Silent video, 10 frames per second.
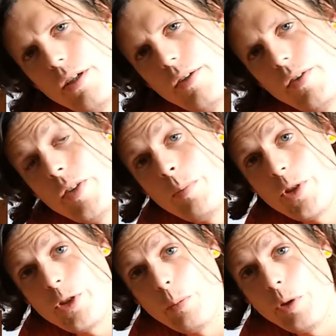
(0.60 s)
This is my
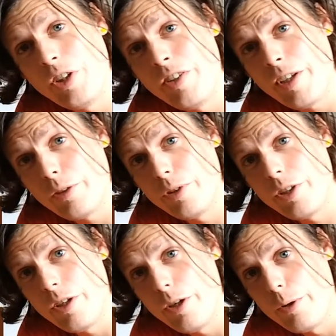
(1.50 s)
super detailed
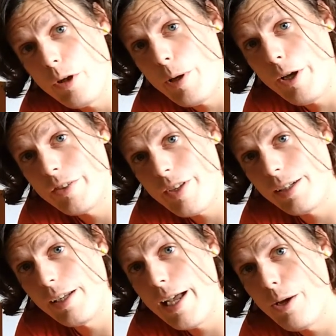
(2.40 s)
video about exactly
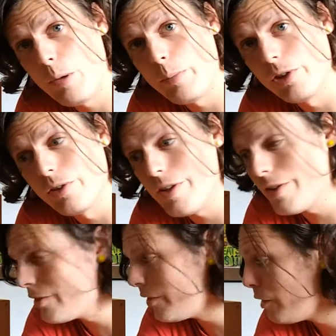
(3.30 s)
how I built this
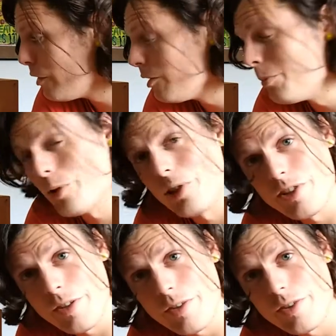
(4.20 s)
digital modular
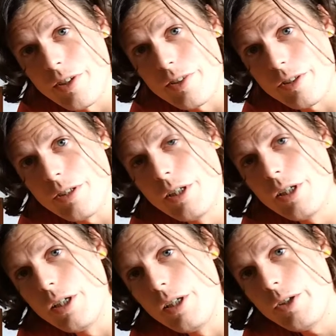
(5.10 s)

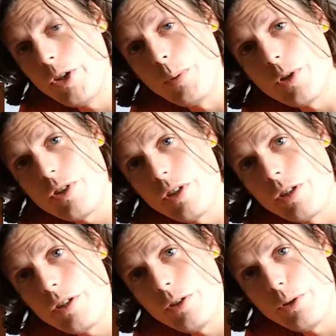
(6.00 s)
synthesizer. You're watching
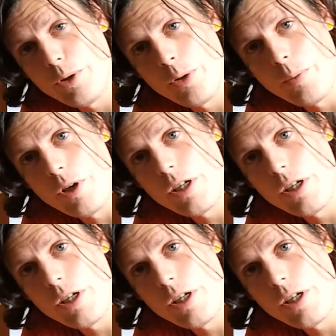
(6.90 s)
Nerd on the Wire.